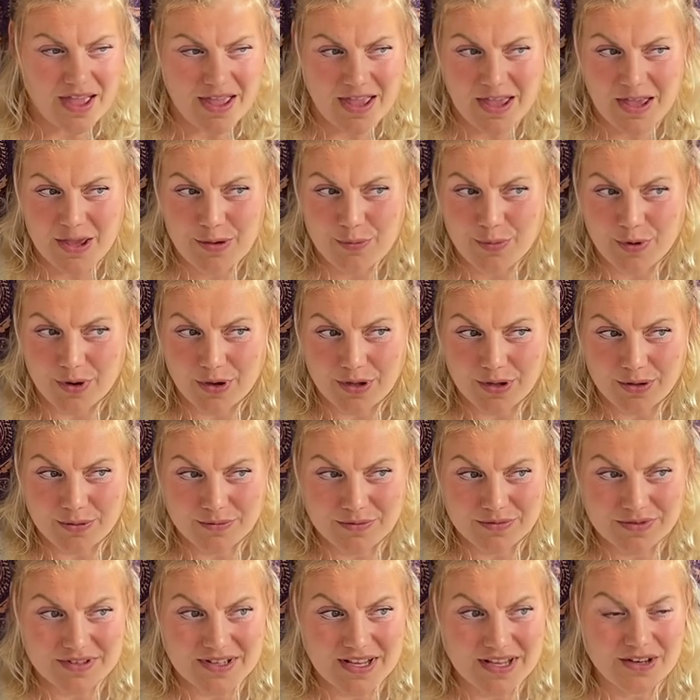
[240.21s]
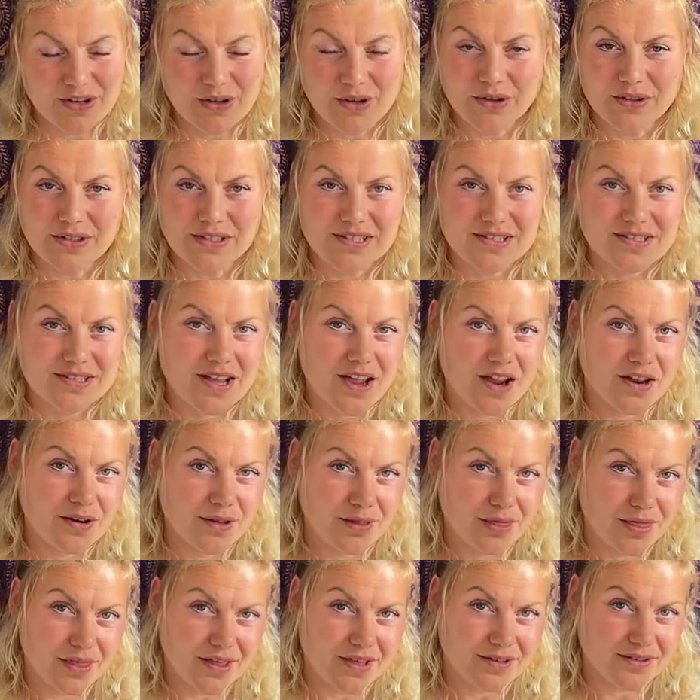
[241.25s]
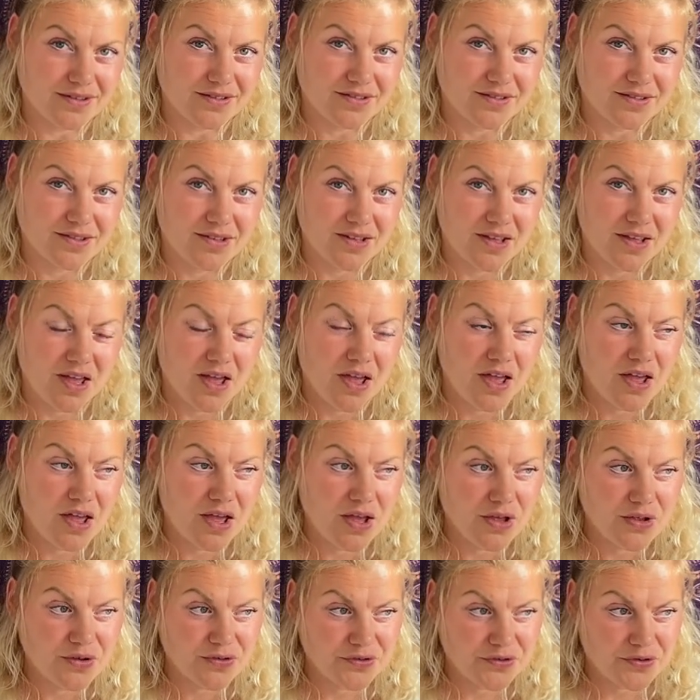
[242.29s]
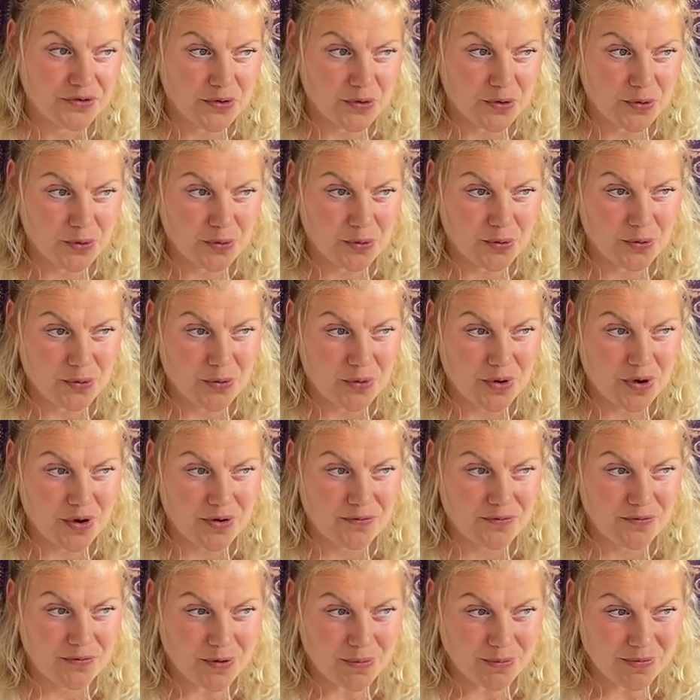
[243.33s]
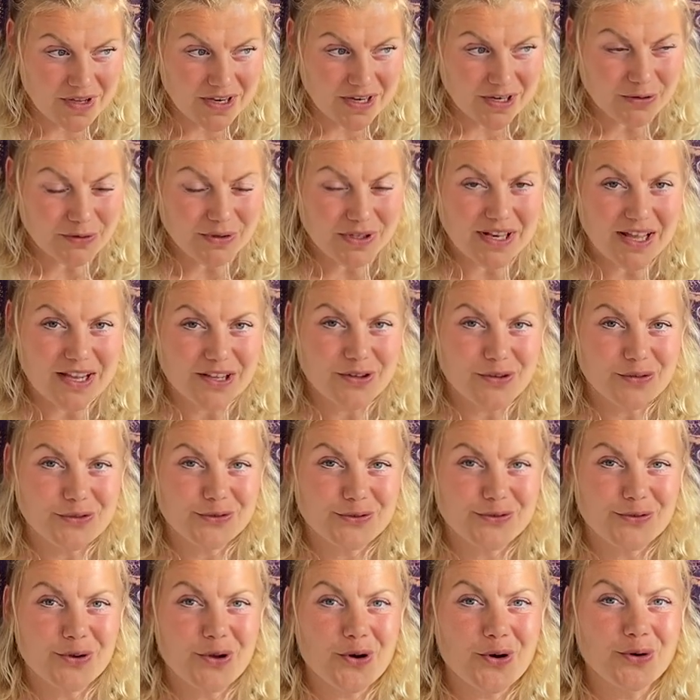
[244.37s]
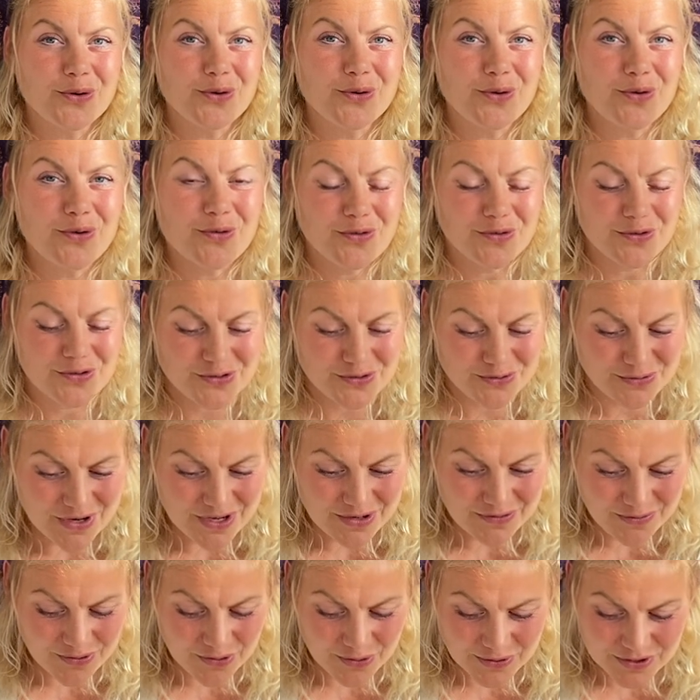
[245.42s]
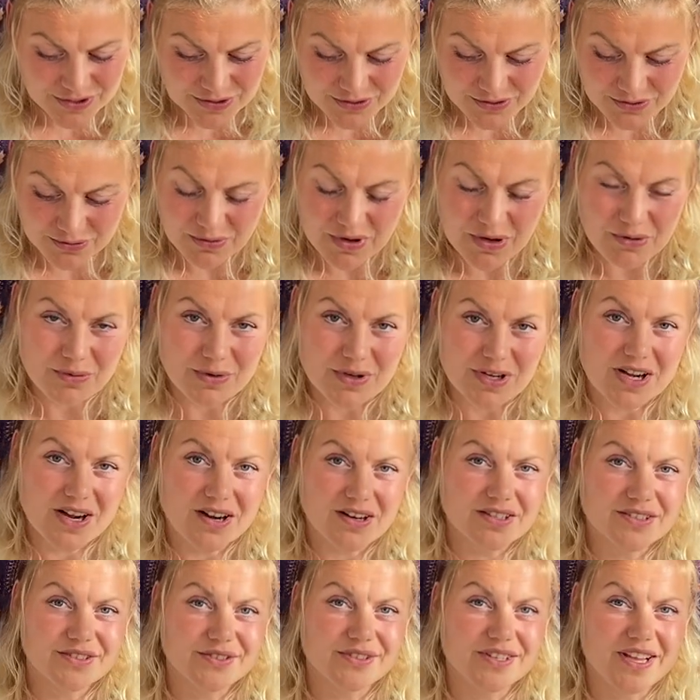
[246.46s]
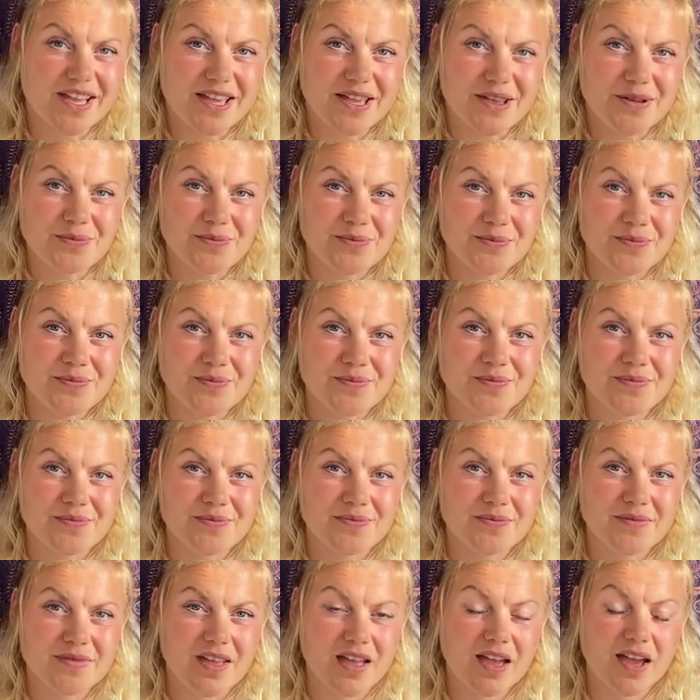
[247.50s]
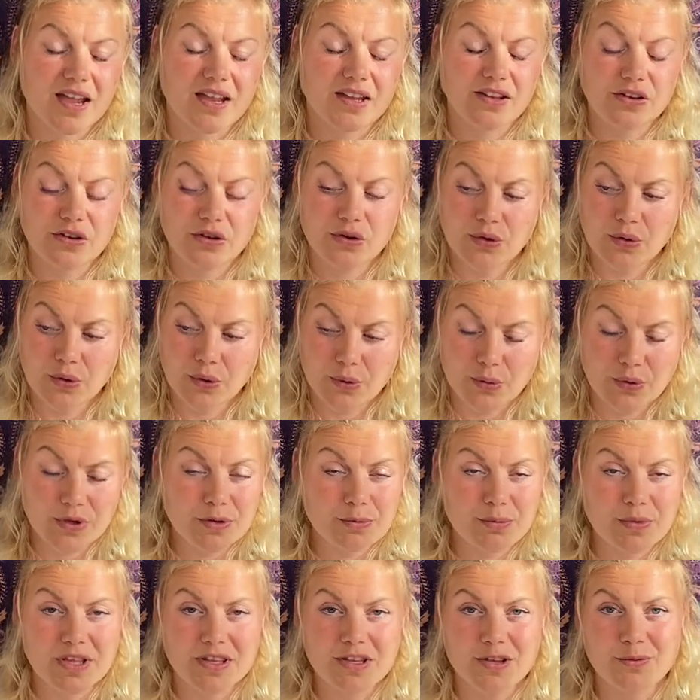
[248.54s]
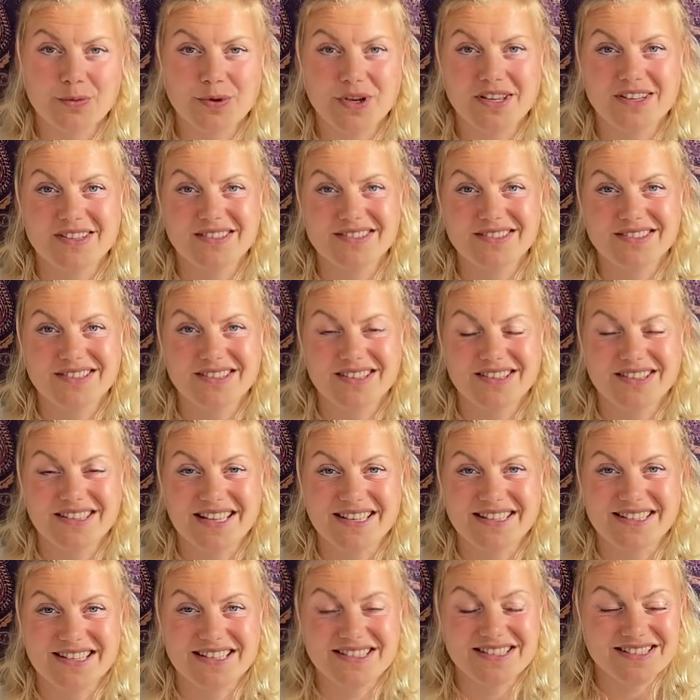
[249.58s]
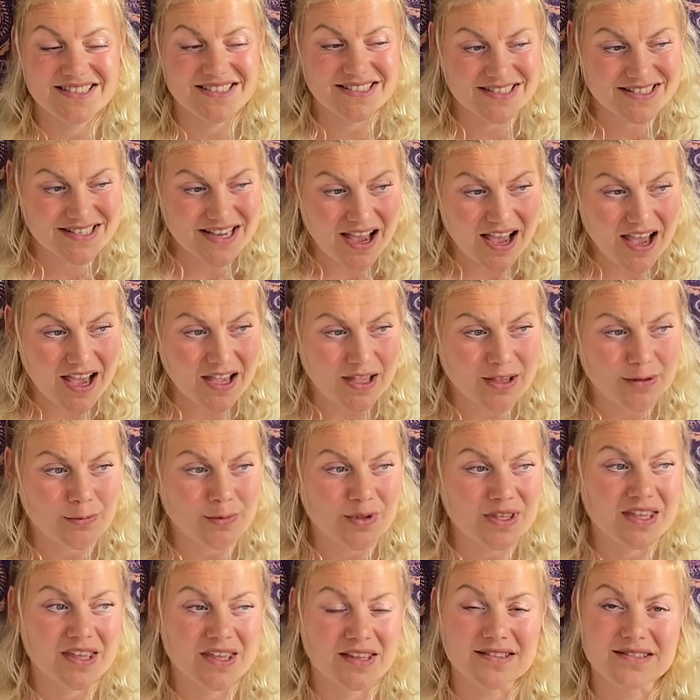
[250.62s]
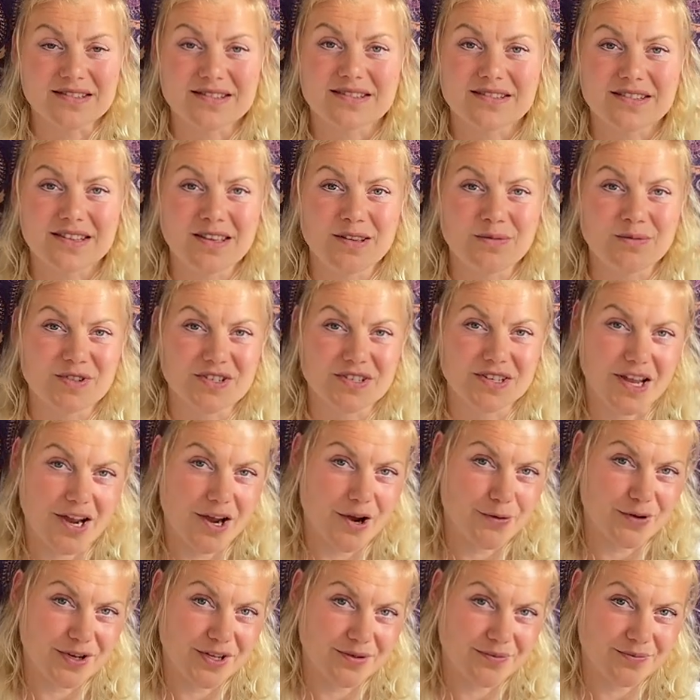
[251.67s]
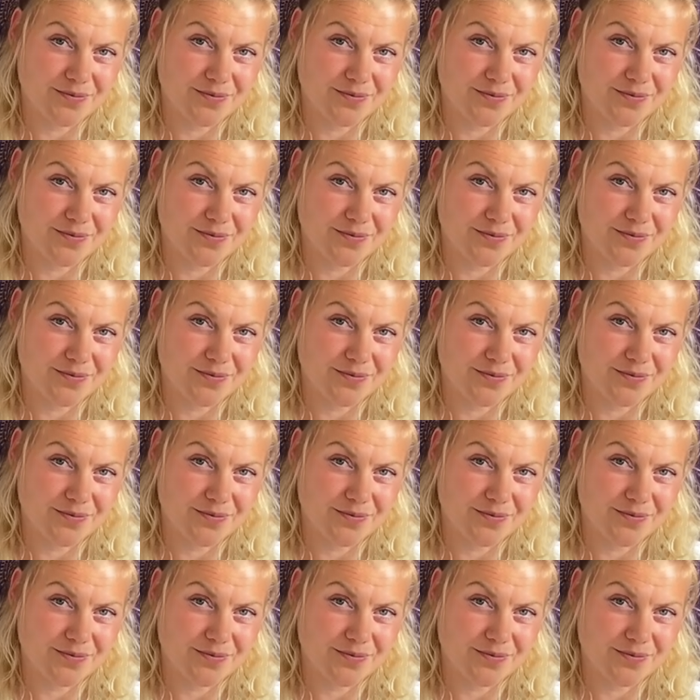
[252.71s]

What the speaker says: A-bombs and all these kind of things. So from there, I would like you to go straight forward to where we are today. I know in many ways that this time can seem scary,